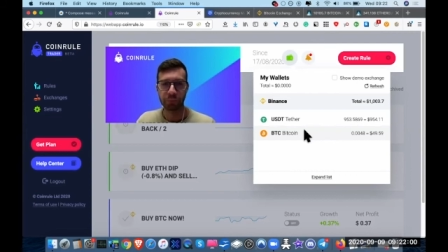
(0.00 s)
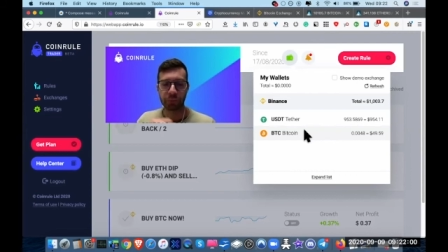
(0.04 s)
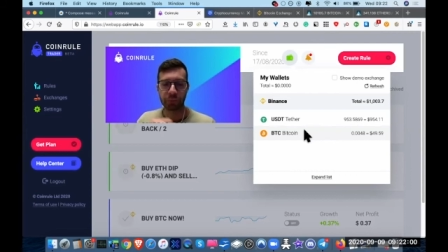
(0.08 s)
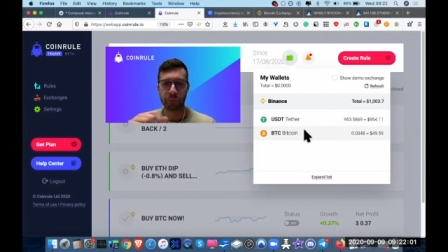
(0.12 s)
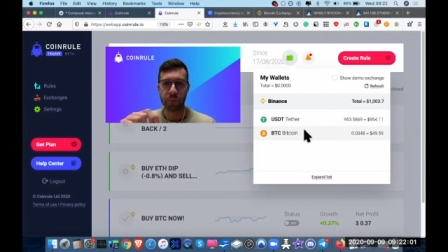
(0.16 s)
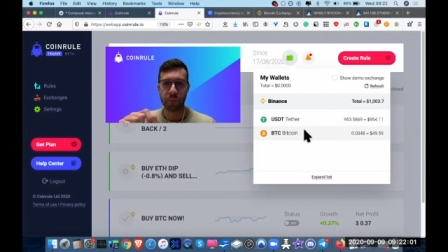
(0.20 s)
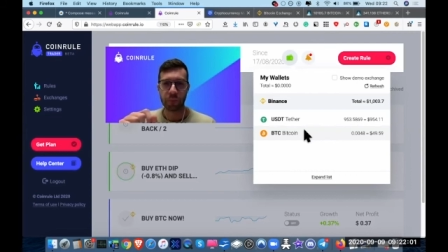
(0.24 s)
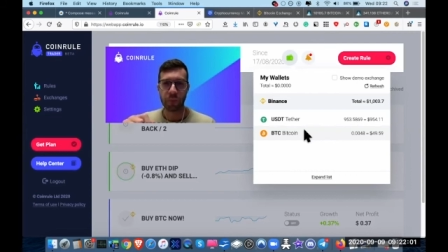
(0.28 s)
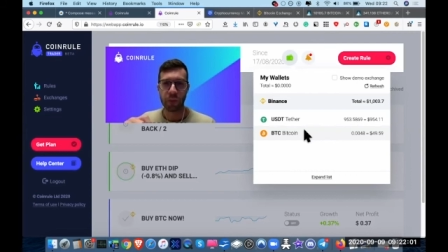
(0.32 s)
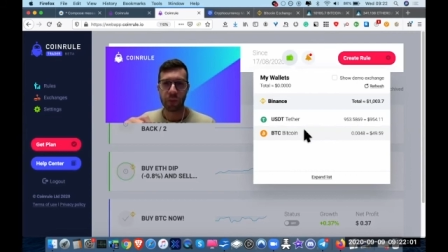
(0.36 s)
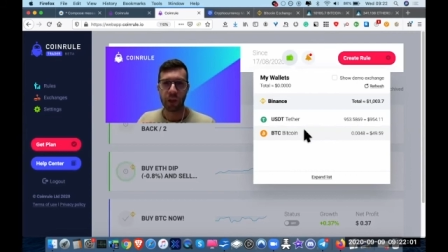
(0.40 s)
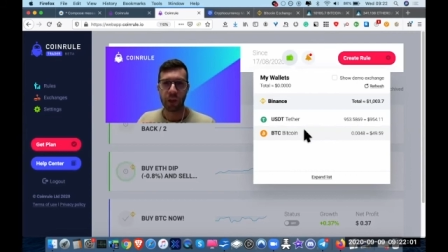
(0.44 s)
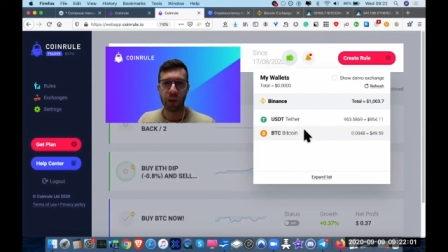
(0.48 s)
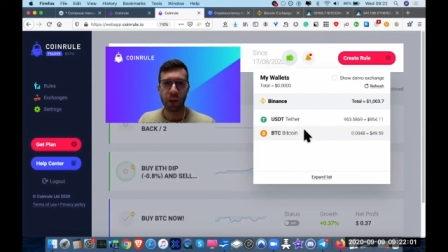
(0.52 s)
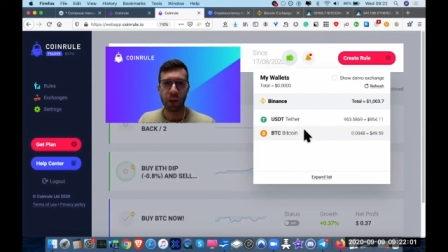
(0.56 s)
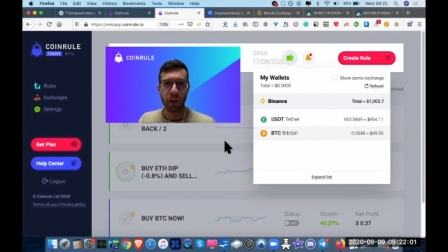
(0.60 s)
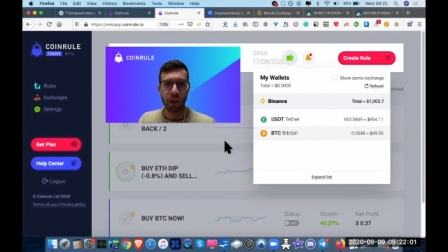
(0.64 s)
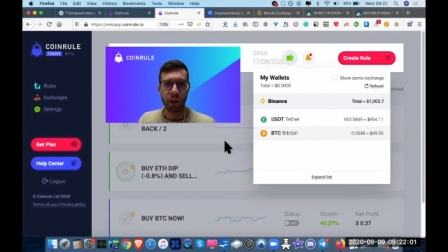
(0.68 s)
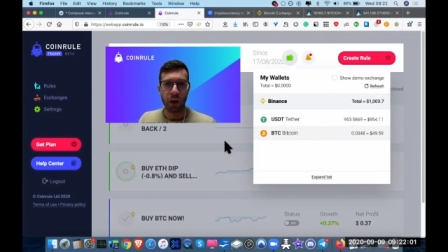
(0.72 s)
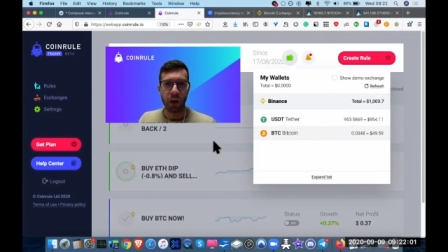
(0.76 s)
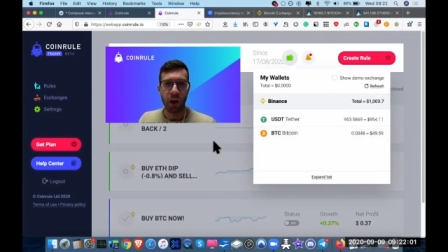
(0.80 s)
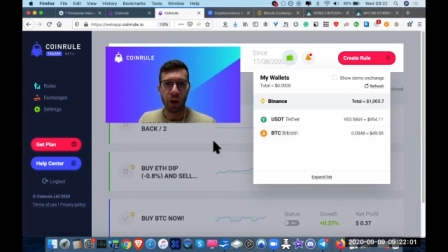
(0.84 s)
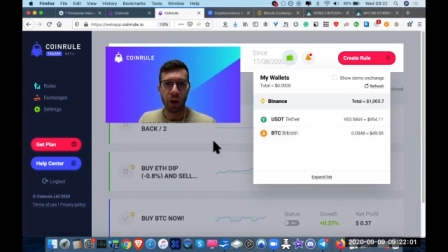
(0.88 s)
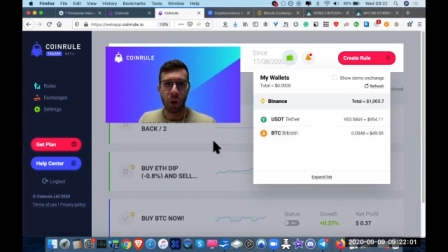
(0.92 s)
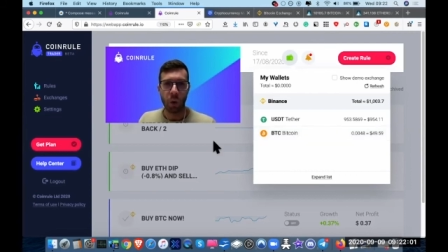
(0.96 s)
Cool.
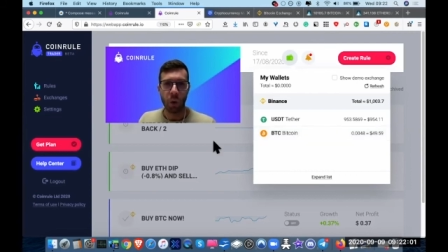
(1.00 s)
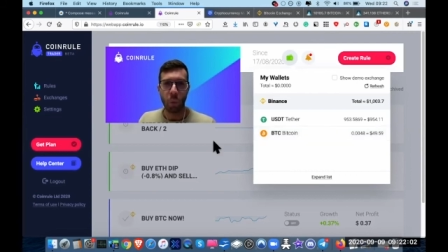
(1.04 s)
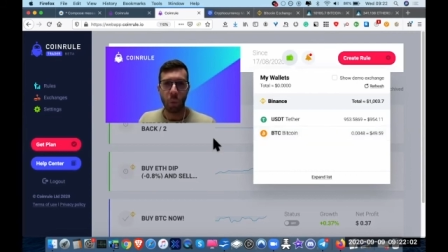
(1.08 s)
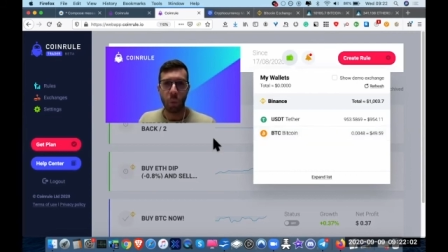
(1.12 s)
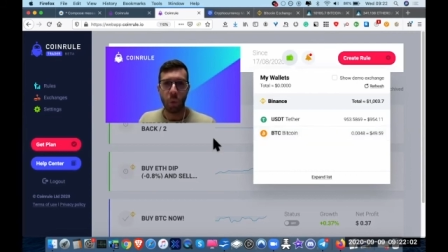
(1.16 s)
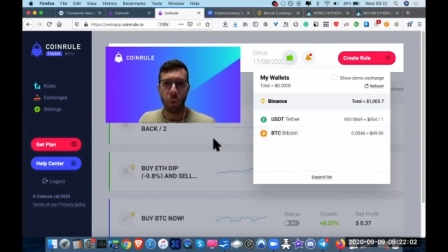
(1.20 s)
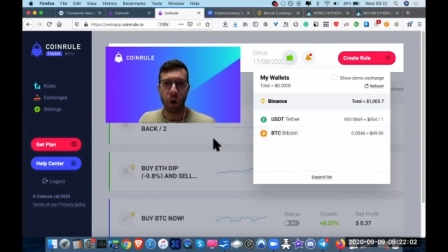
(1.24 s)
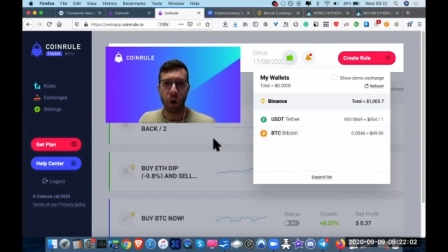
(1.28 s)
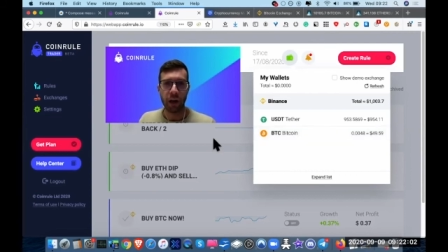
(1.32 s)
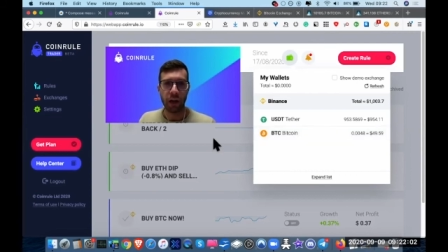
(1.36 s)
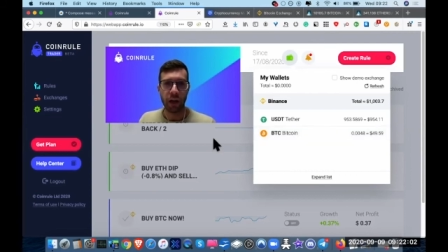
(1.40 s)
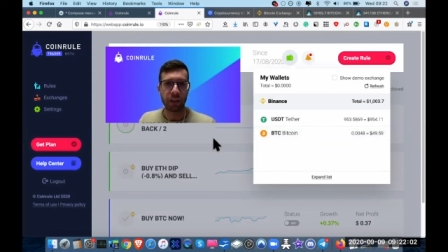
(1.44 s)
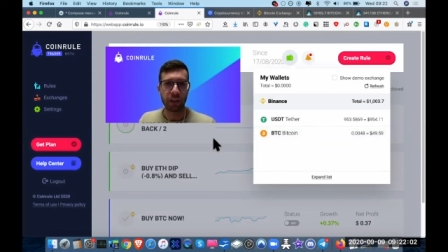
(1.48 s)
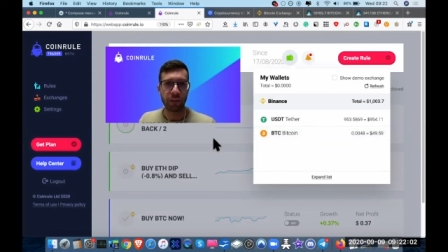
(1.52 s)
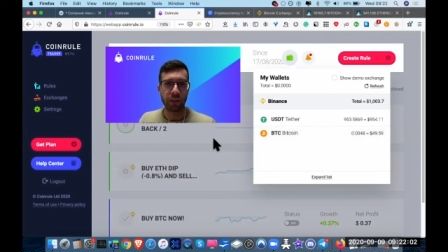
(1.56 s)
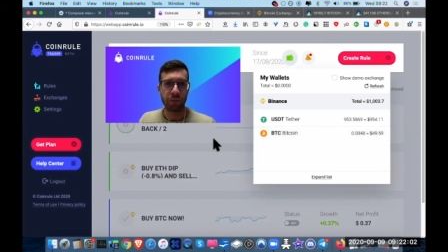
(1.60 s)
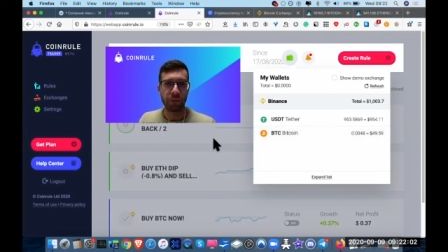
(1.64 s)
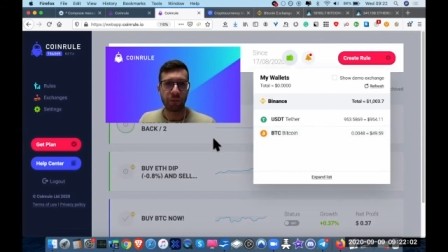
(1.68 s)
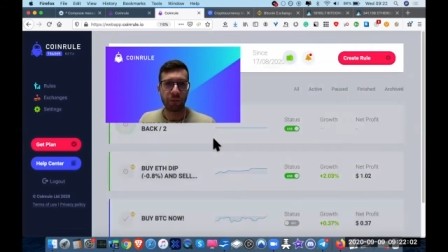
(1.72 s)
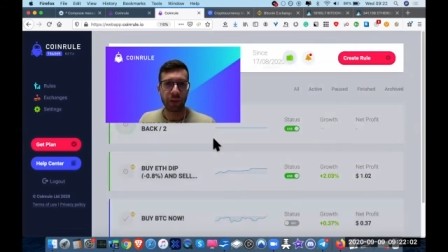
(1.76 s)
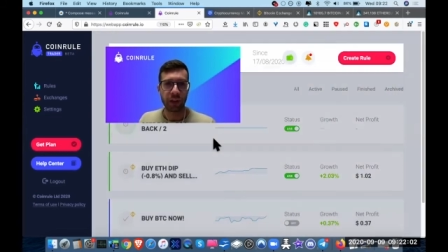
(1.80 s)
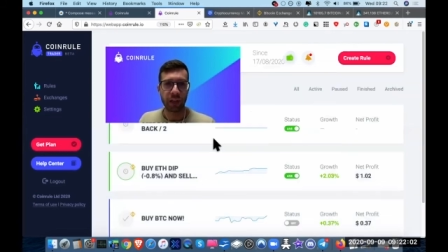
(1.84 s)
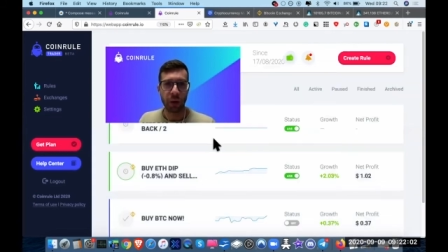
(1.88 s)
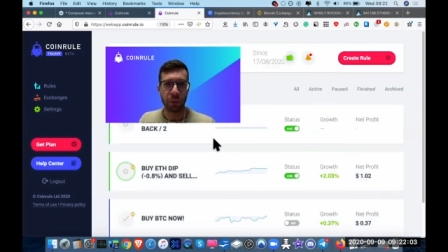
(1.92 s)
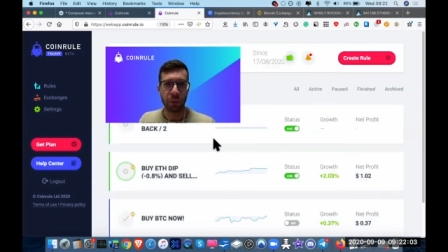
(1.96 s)
Uh, one other
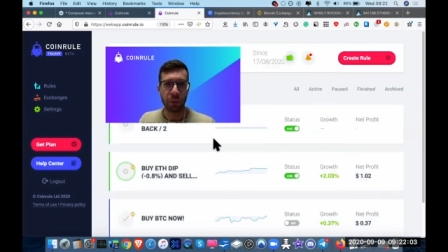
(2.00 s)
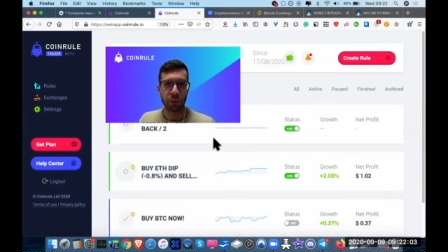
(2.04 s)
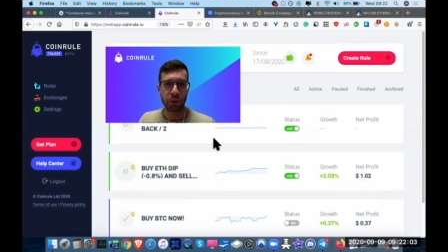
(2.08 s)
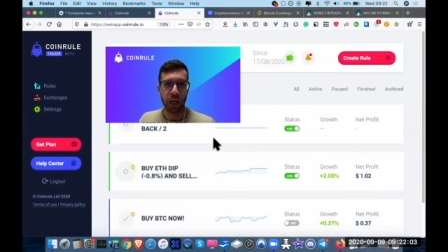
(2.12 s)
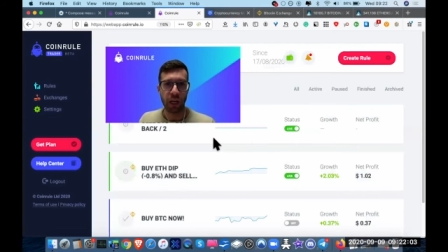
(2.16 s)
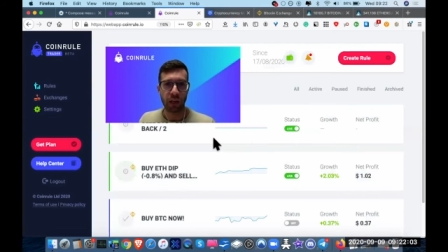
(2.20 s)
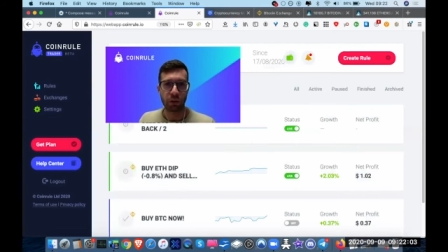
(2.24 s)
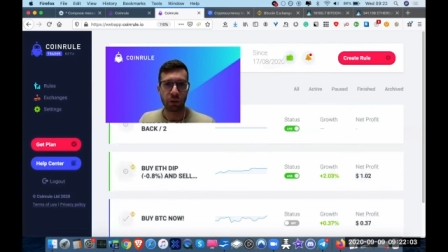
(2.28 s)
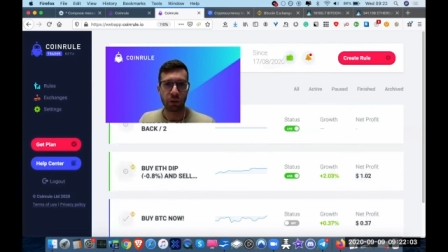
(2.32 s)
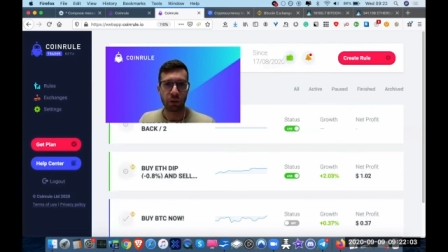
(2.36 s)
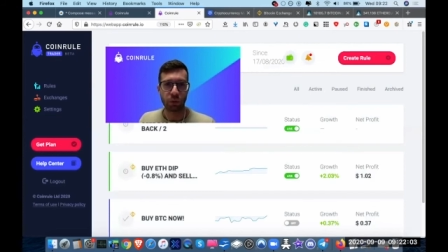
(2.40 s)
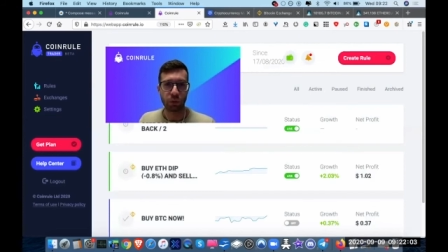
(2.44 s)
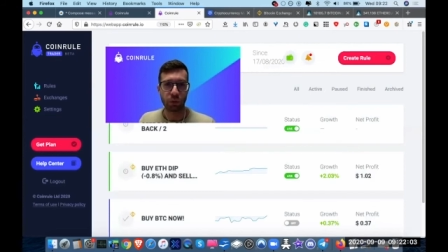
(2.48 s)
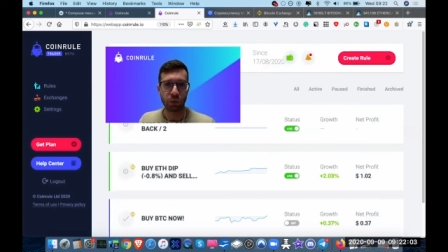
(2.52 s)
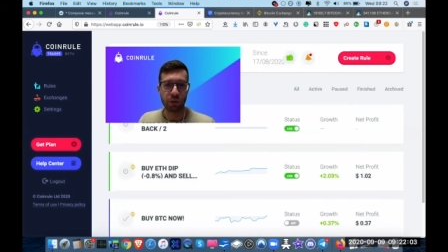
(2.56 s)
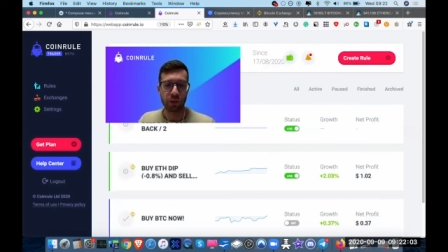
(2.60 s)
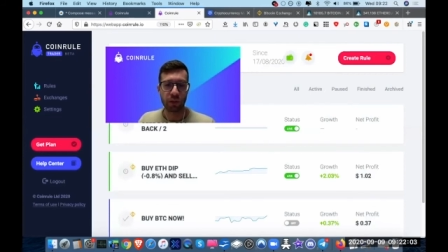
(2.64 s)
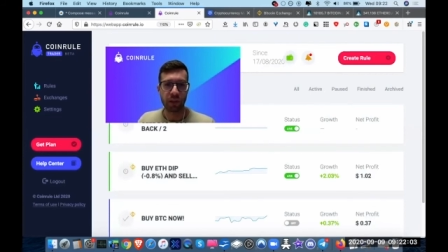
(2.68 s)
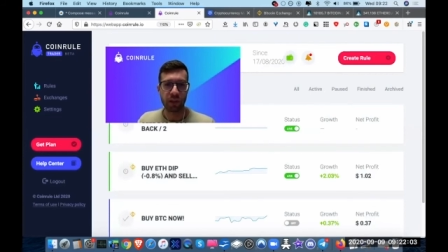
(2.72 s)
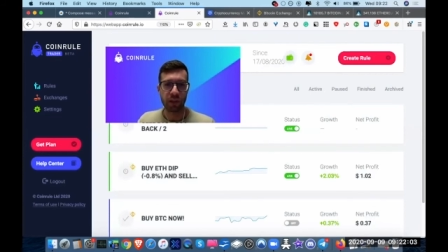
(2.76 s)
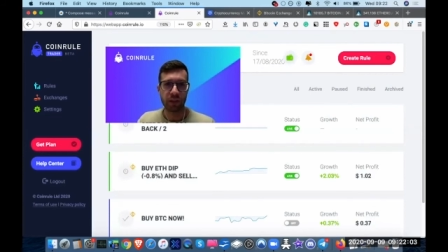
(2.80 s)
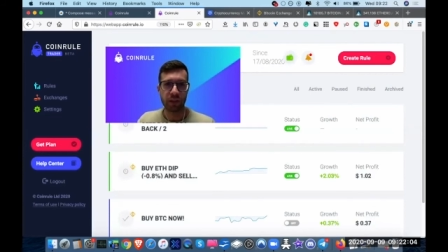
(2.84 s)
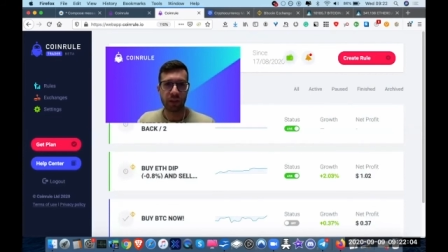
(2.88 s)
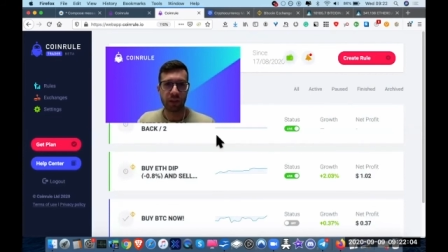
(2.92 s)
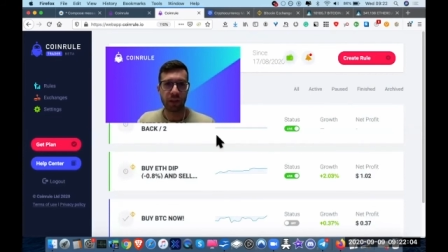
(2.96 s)
thing I would like to do,
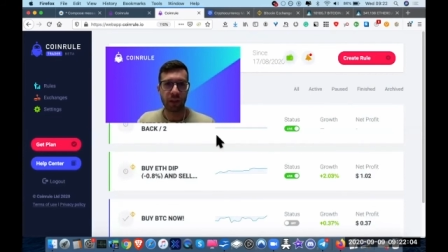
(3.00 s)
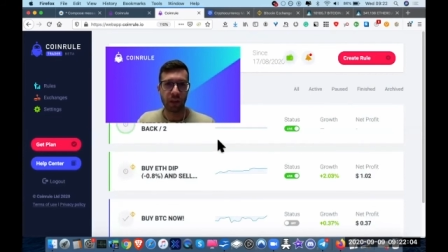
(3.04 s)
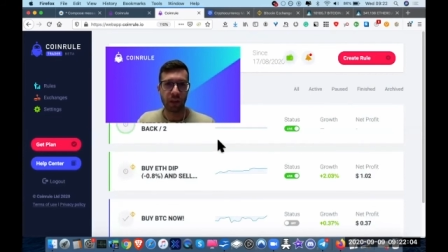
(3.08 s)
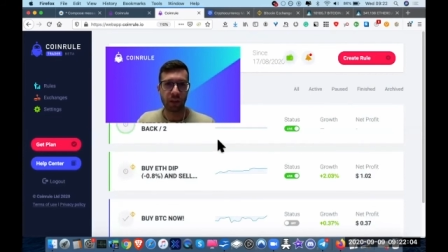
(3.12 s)
since the,